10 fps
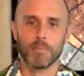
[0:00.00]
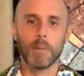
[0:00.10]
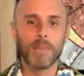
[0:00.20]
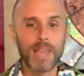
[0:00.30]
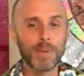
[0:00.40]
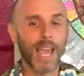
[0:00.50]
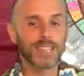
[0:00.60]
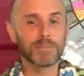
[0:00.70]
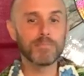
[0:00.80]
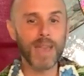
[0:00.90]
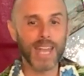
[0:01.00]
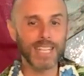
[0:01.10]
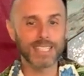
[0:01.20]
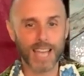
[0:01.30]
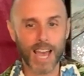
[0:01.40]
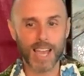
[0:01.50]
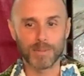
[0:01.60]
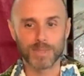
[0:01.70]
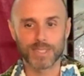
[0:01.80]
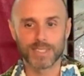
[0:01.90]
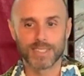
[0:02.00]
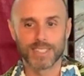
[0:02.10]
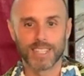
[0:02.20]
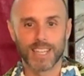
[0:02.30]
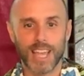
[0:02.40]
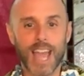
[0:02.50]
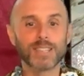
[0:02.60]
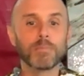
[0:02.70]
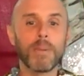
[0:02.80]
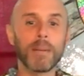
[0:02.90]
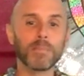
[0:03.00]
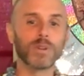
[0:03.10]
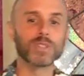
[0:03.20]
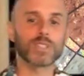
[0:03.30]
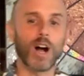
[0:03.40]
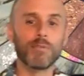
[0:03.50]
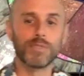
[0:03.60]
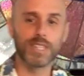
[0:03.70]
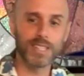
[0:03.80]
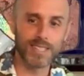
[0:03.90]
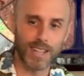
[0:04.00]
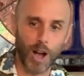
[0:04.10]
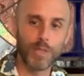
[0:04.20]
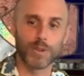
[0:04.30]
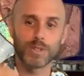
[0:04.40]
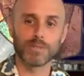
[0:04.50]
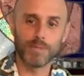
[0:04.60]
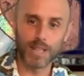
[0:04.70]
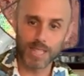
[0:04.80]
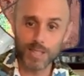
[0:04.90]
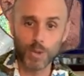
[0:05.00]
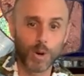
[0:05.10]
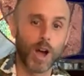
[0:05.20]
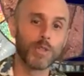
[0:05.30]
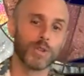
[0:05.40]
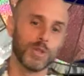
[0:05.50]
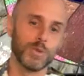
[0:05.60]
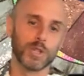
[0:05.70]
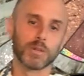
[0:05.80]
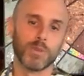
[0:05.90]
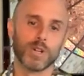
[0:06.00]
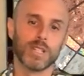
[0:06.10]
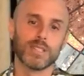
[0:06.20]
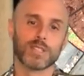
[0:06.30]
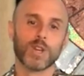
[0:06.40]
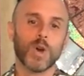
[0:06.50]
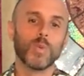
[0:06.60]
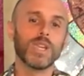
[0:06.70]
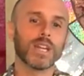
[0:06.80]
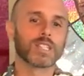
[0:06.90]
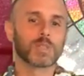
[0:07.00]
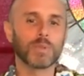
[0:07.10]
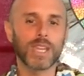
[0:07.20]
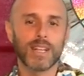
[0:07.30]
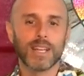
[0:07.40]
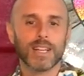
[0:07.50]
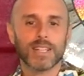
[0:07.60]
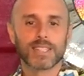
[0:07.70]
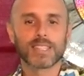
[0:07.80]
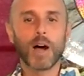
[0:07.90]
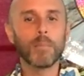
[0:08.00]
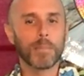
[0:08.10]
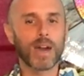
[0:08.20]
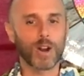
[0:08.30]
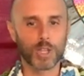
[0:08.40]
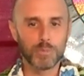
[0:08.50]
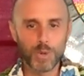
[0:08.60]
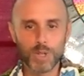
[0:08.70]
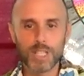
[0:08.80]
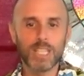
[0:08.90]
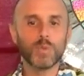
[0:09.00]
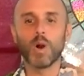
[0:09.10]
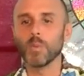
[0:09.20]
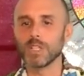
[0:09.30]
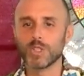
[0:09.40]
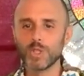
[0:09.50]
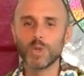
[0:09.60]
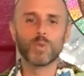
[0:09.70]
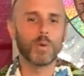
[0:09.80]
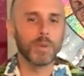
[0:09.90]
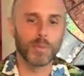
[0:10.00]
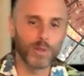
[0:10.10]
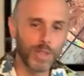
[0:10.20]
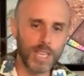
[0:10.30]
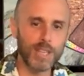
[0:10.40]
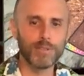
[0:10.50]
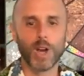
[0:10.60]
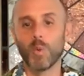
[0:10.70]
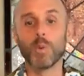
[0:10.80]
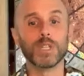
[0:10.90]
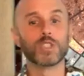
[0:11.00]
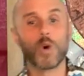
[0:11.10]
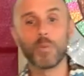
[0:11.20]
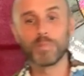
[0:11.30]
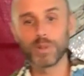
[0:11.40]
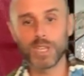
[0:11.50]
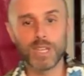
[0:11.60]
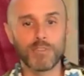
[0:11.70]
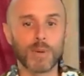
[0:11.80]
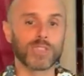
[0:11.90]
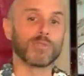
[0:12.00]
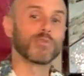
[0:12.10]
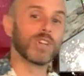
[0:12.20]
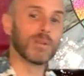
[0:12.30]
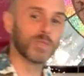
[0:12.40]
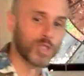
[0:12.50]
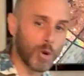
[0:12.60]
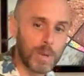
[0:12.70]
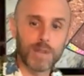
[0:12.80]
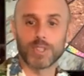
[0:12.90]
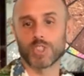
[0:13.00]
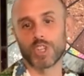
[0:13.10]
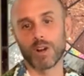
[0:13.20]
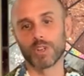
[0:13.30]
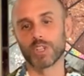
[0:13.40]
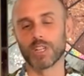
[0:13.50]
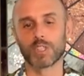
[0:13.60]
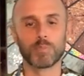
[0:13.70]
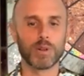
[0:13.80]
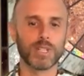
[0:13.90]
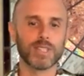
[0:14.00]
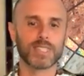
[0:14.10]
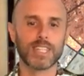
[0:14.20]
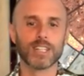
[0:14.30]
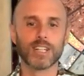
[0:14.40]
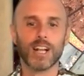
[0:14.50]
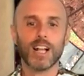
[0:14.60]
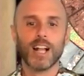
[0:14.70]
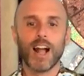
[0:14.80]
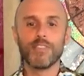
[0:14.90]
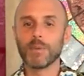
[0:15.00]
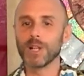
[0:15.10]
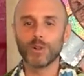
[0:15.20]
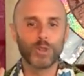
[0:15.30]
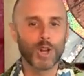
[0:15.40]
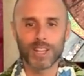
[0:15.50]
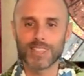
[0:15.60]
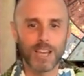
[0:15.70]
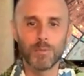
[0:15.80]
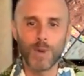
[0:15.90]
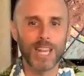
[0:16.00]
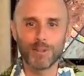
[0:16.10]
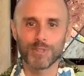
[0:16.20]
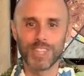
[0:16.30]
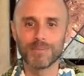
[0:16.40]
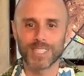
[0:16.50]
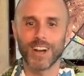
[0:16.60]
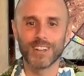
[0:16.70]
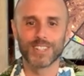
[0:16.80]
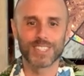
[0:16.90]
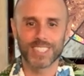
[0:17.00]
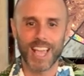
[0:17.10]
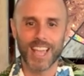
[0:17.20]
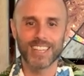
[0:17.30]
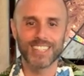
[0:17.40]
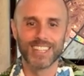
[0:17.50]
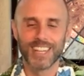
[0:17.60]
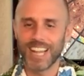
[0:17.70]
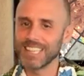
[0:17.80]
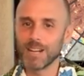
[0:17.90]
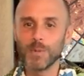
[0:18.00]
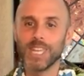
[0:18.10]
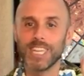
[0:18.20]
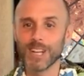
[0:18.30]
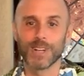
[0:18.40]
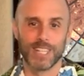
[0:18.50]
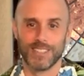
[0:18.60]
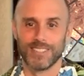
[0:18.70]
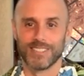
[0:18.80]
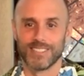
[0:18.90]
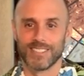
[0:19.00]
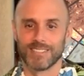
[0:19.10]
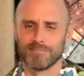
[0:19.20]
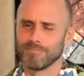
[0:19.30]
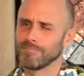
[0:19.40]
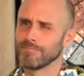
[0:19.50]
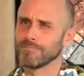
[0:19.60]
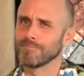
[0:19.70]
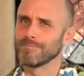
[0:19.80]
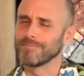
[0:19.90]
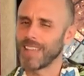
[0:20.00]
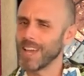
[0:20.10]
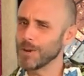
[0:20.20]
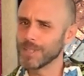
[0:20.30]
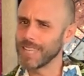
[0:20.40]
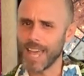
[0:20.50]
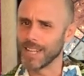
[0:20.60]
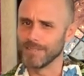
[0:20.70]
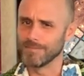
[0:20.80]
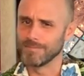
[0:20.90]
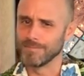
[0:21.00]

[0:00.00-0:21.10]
But maybe as many times as members of this or other UU communities, we explain some about our community, what we do, what we believe, what we don't believe about the freedom so many of us cherish and experience here, and then we look at them, waiting for them to understand, and then we hear it. I don't get it.